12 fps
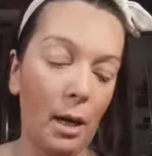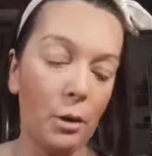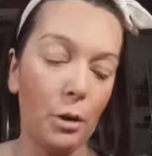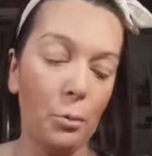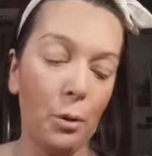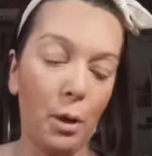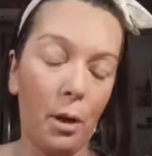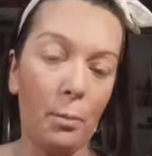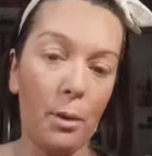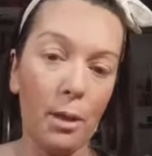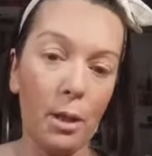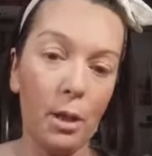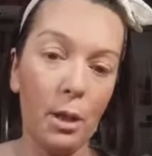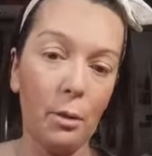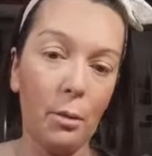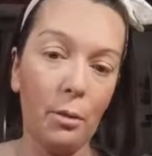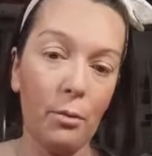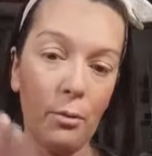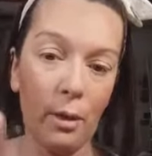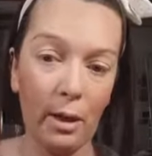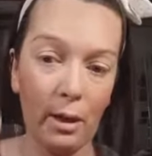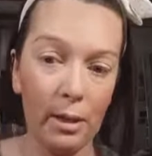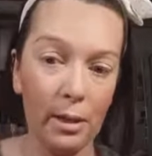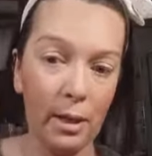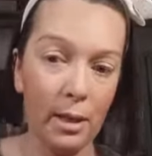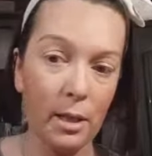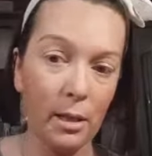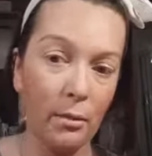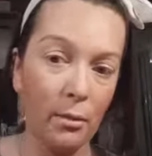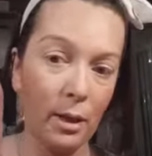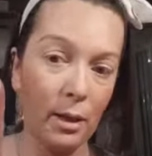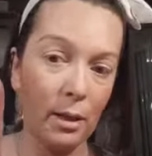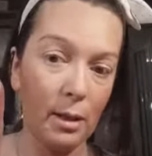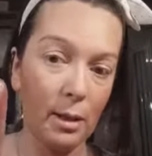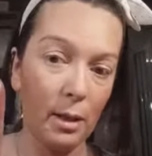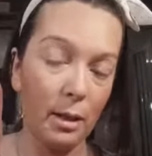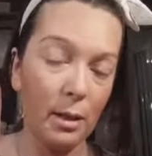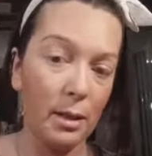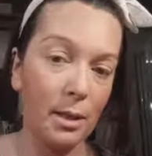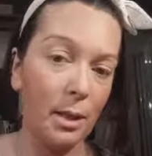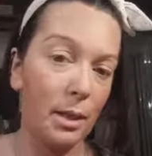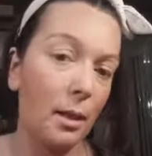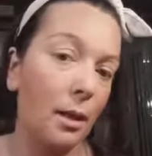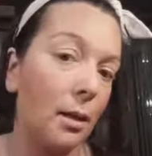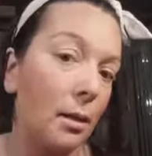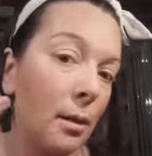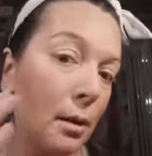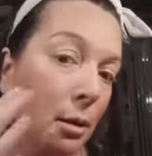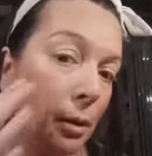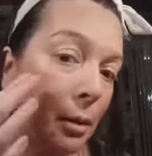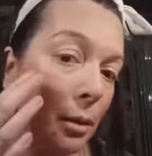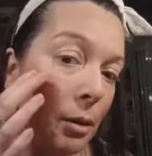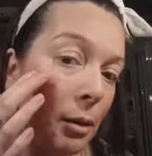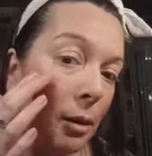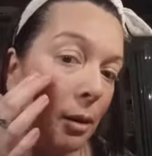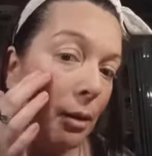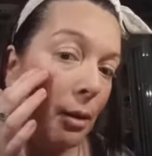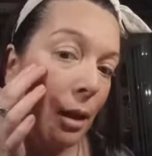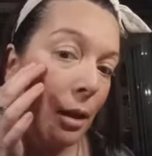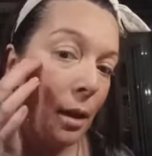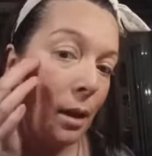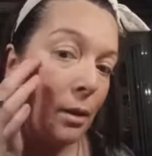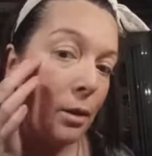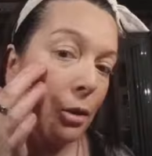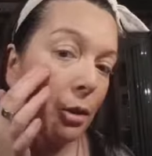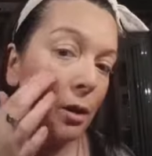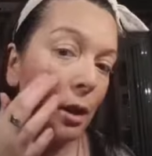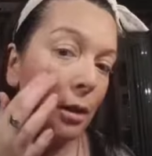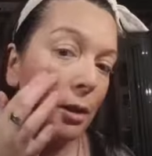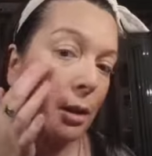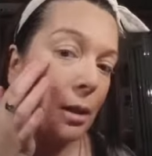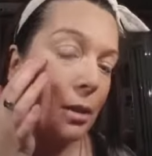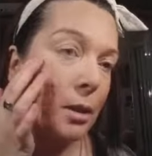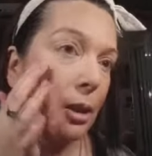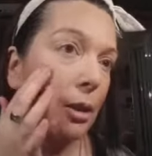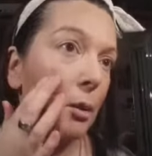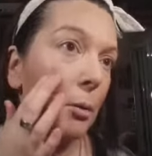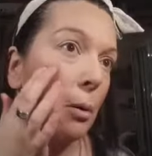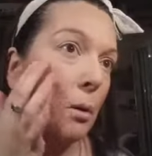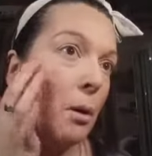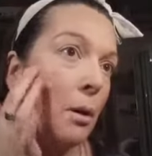I just put it on my two fingers, these two fingers, so you can see that. And then I just add it to